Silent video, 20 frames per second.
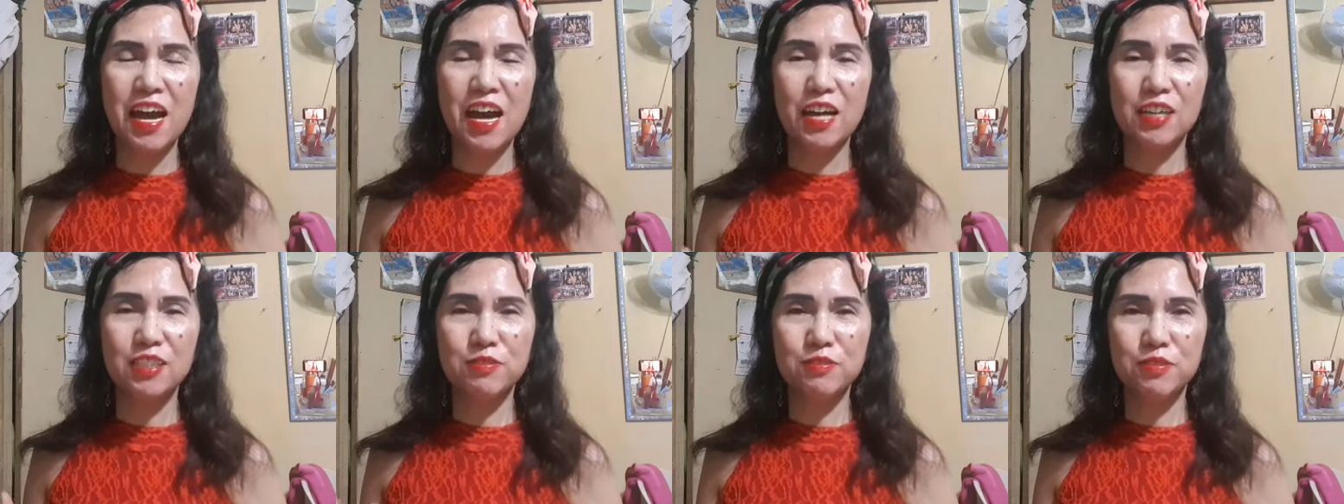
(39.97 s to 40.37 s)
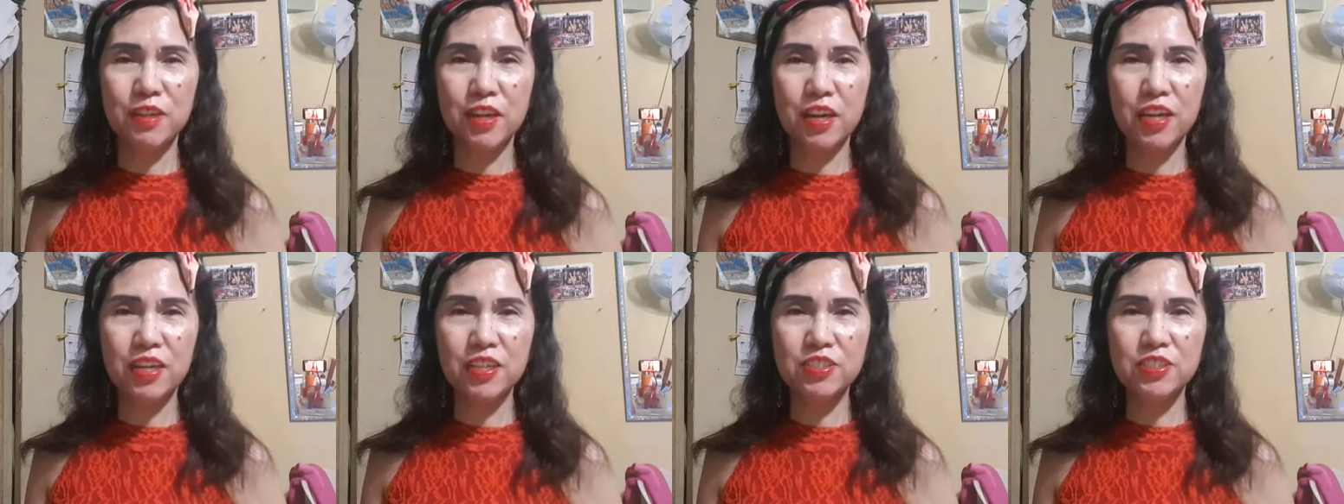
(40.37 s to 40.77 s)
As we
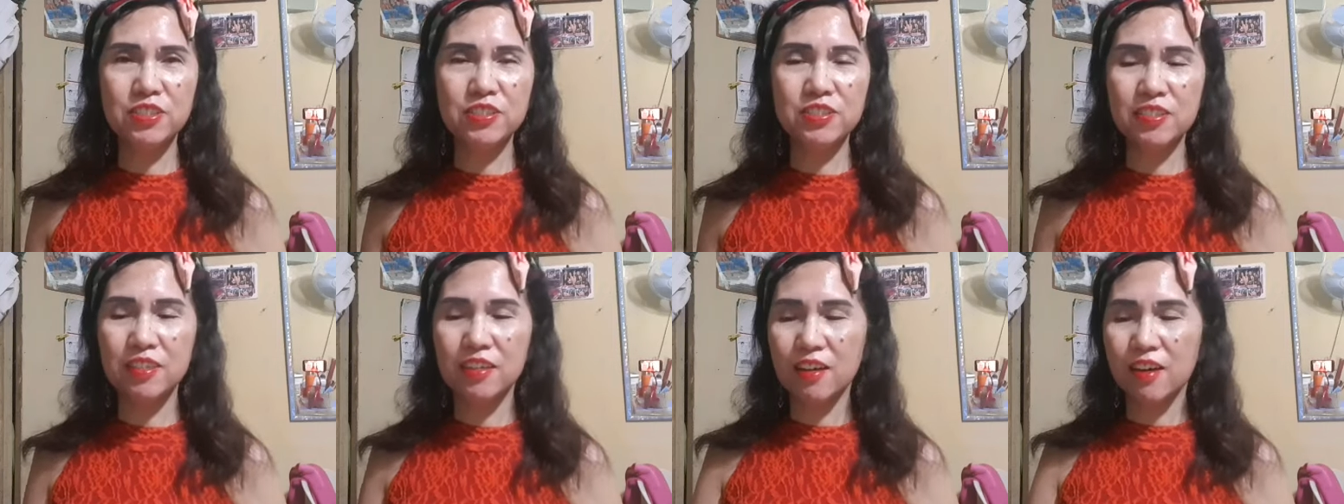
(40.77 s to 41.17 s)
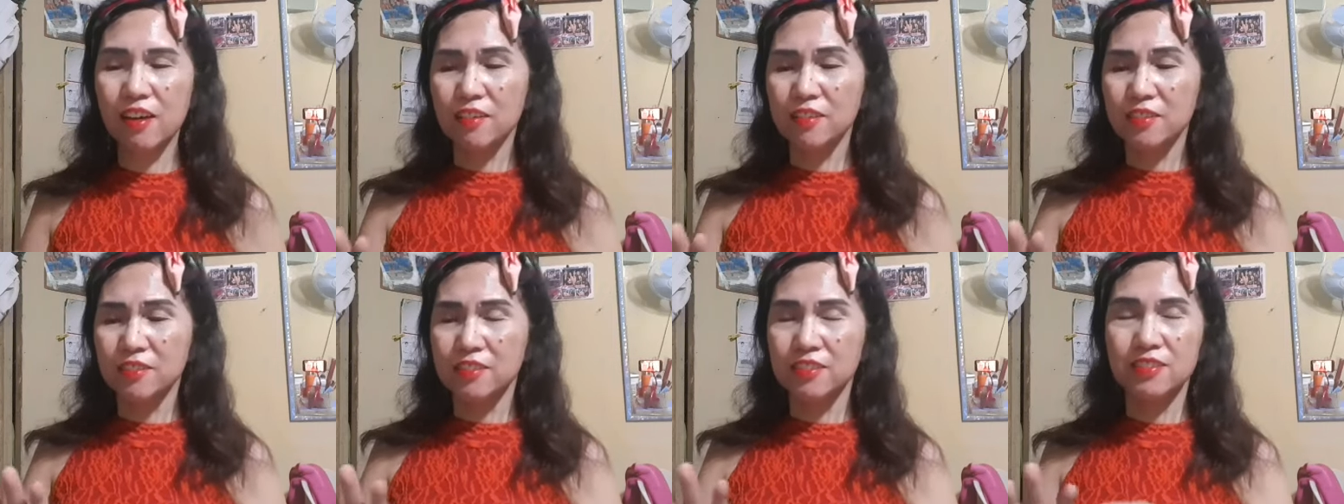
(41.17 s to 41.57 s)
age,
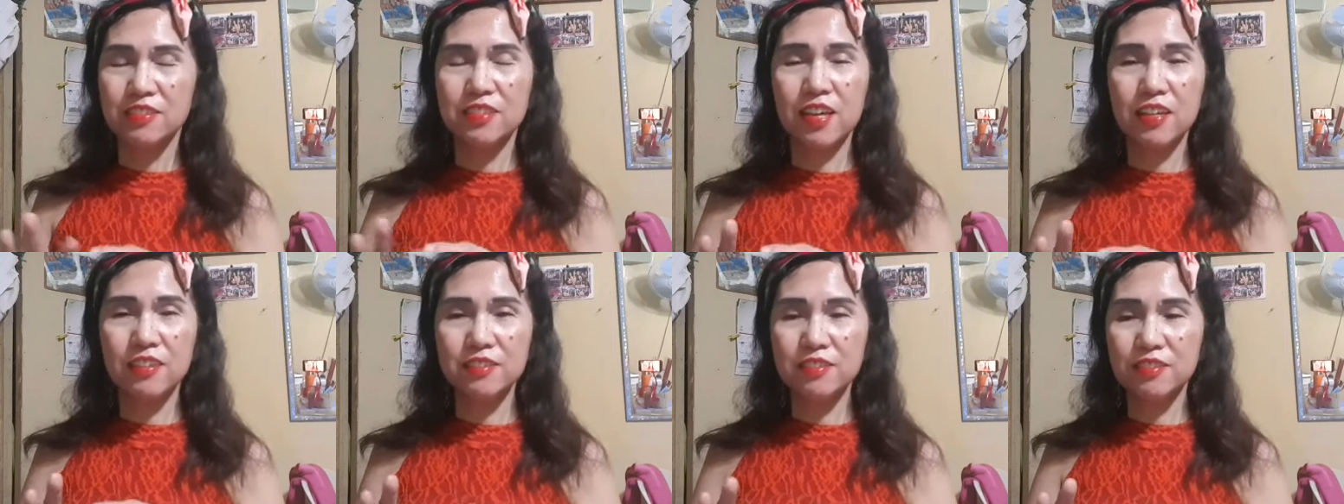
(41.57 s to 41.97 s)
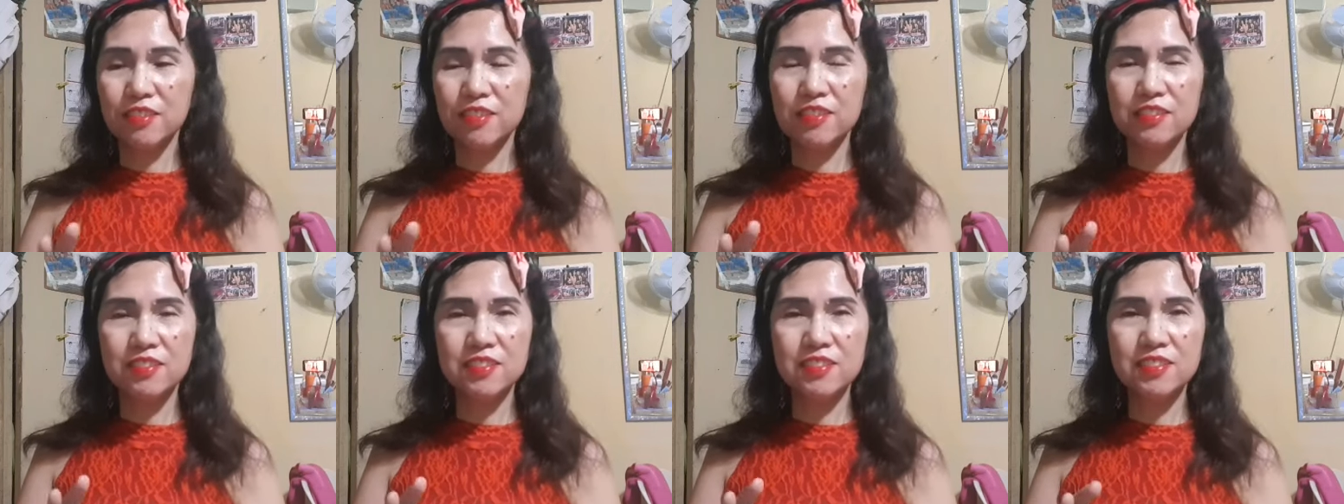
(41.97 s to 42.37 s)
the
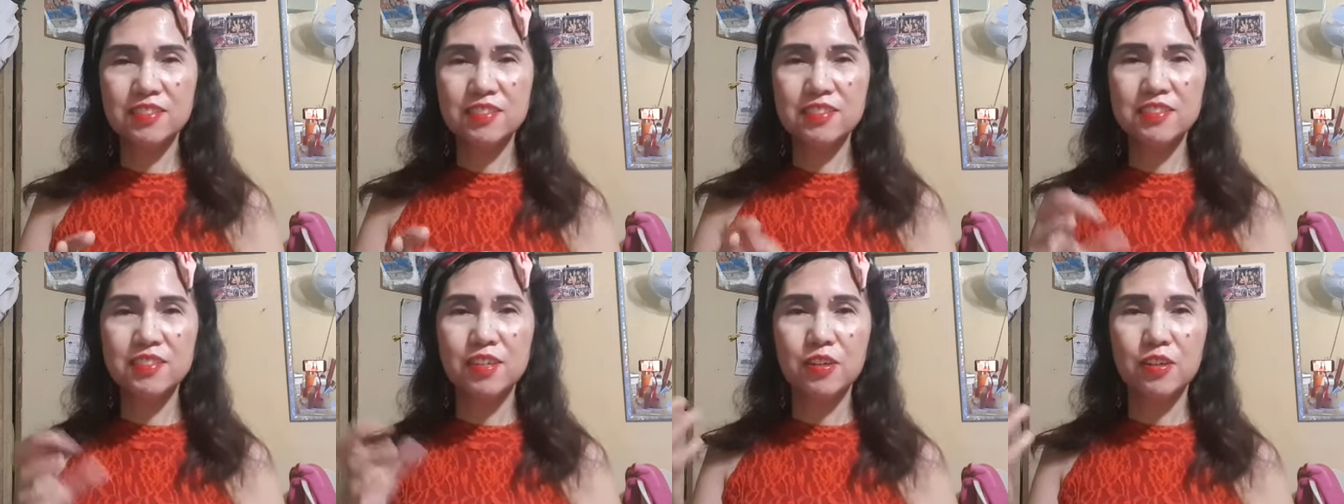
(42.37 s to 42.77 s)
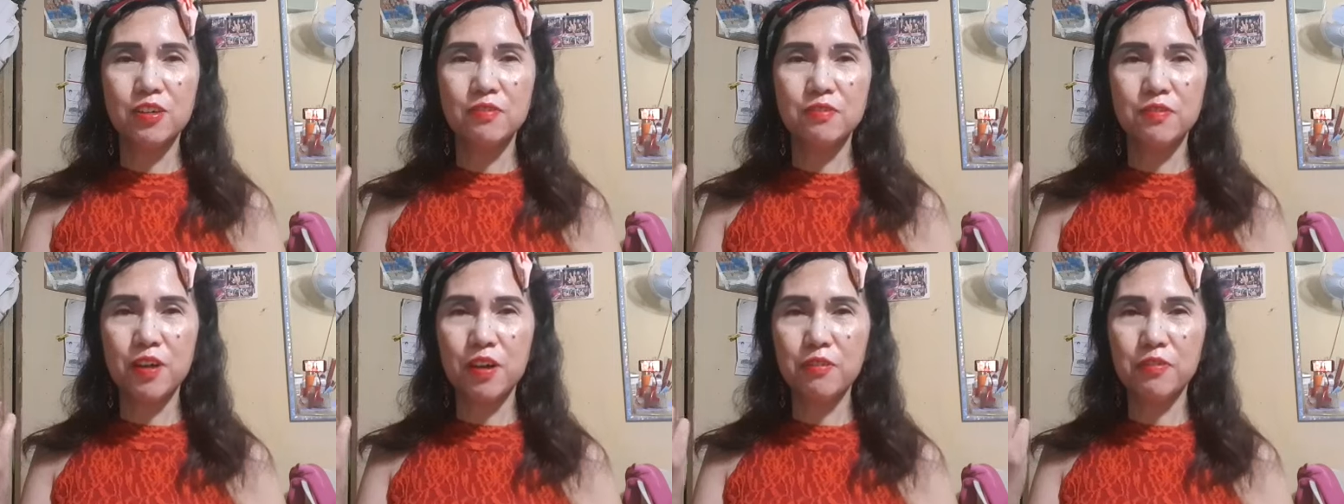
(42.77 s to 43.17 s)
tendons
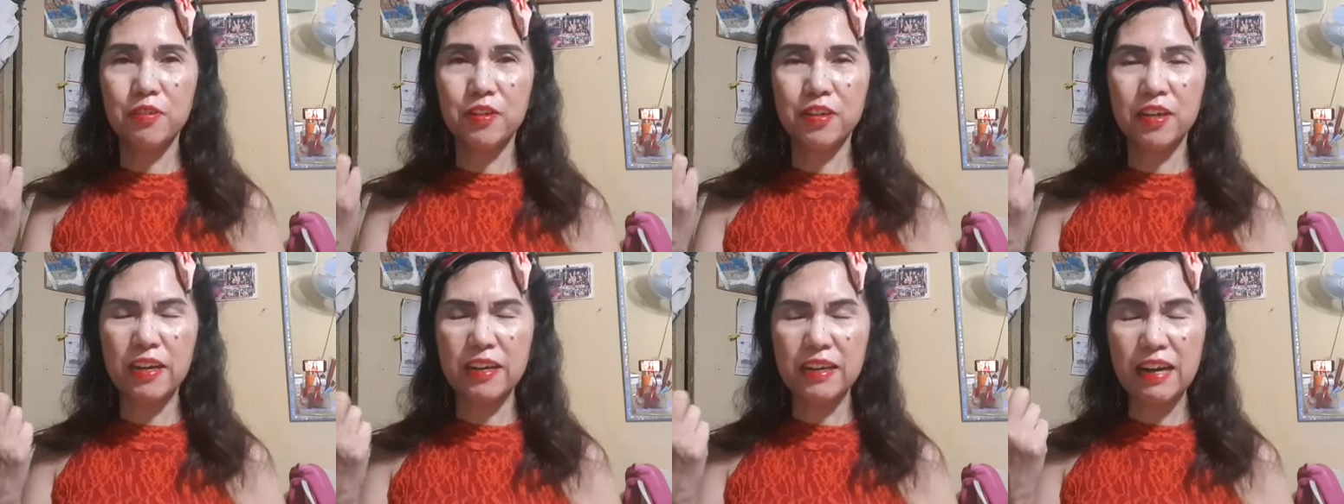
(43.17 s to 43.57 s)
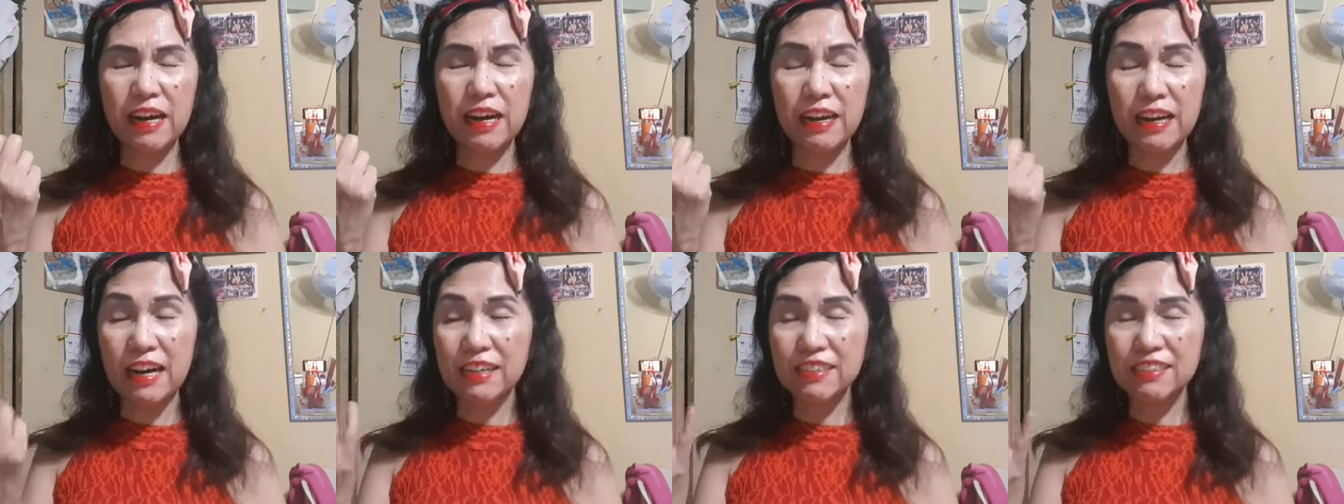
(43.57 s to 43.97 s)
of our
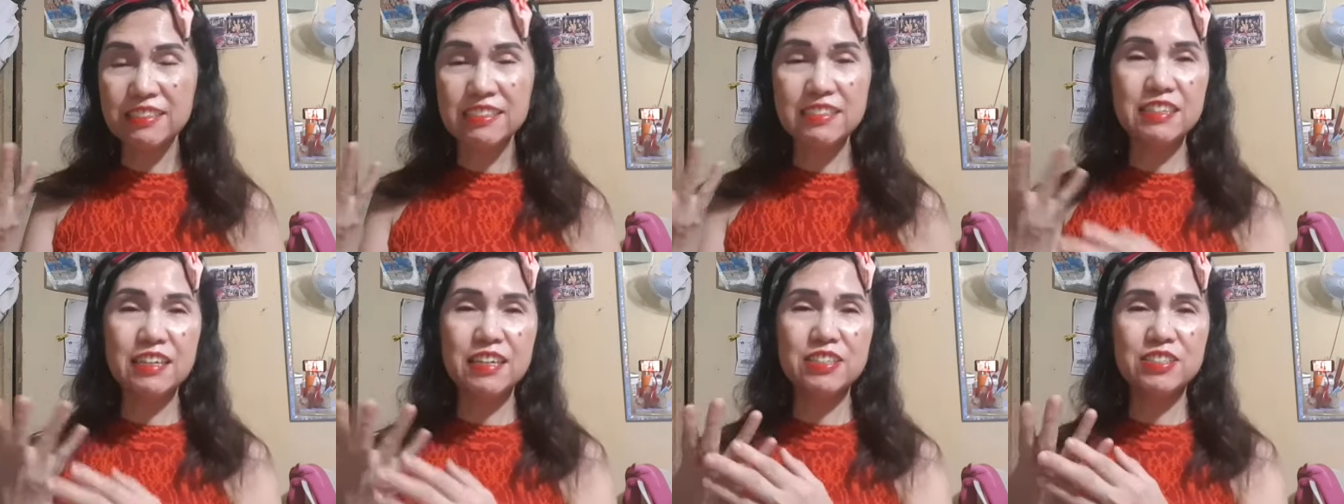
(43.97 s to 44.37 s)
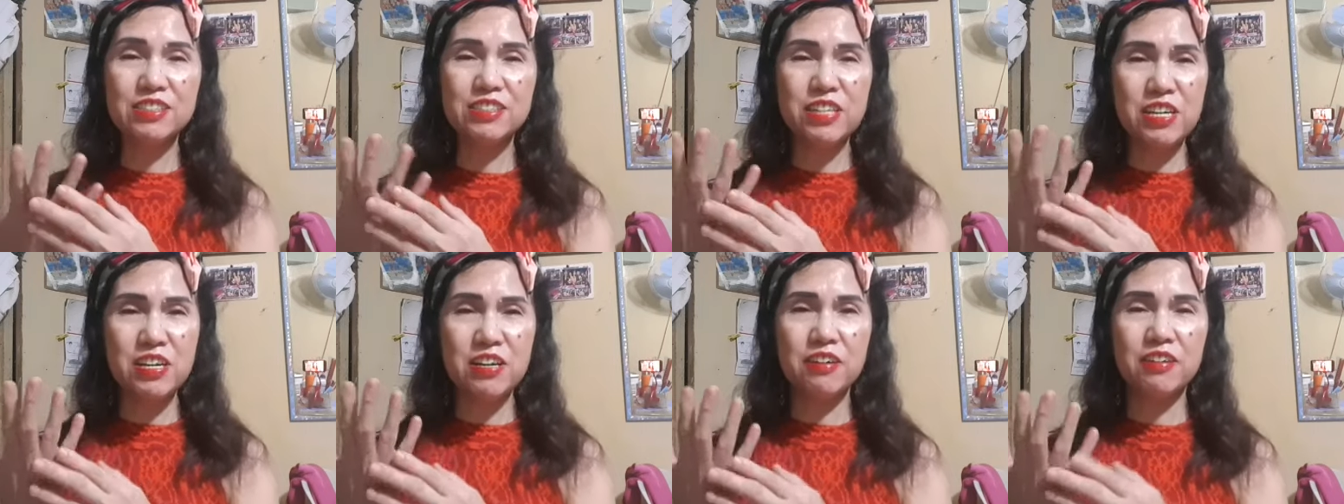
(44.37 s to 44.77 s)

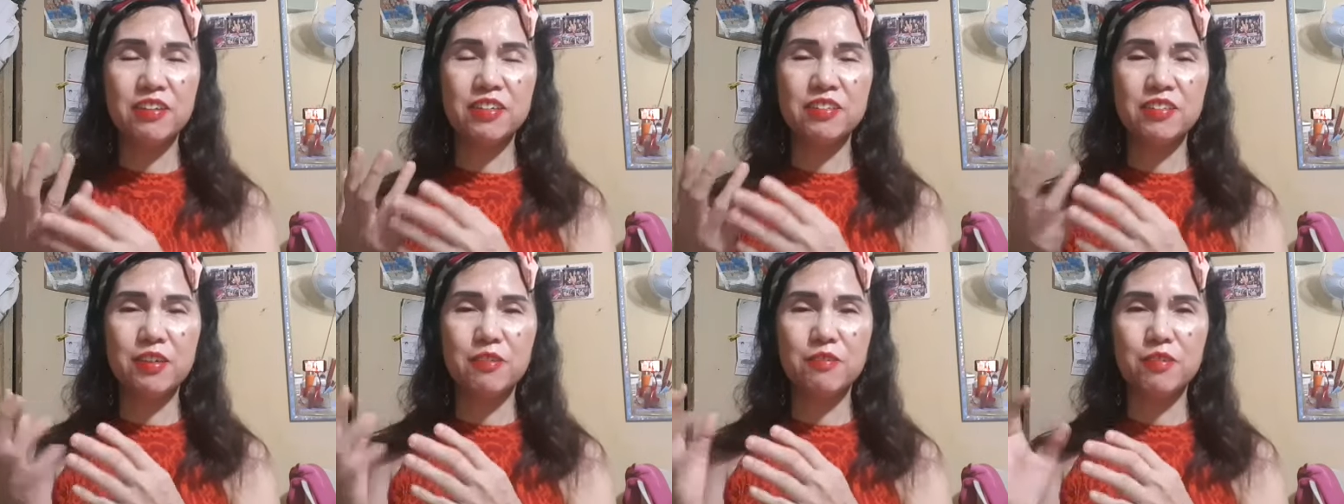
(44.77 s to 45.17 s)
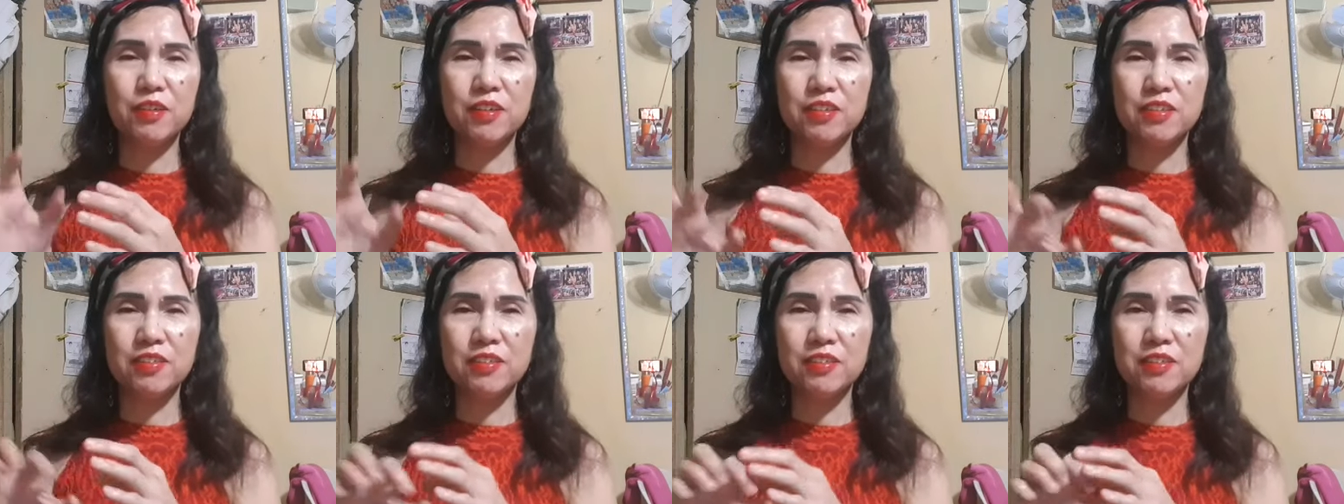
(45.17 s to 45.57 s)
cartilage here in
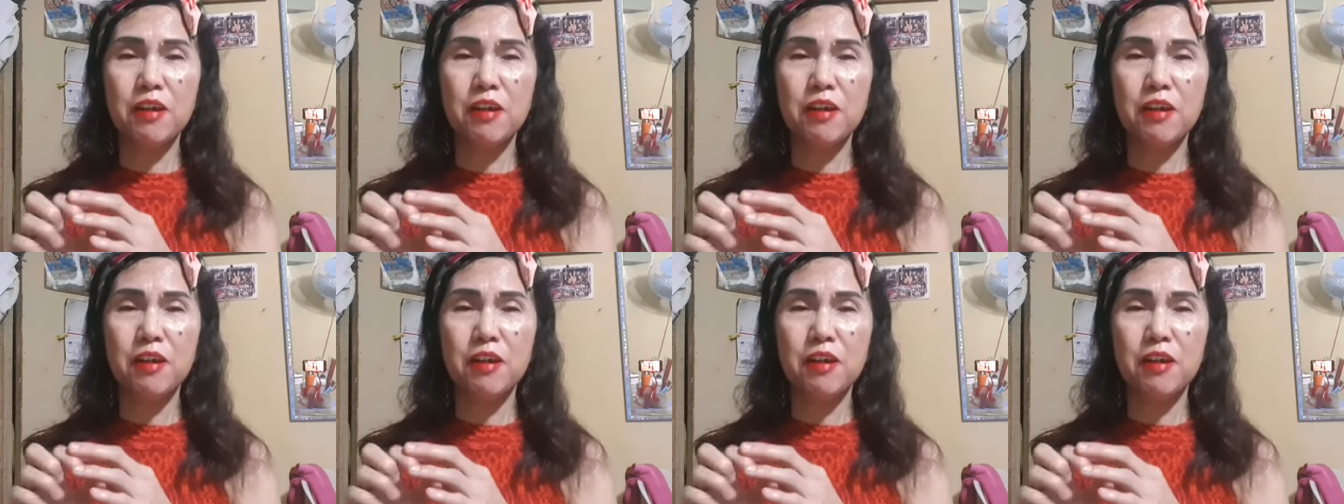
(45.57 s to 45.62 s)
our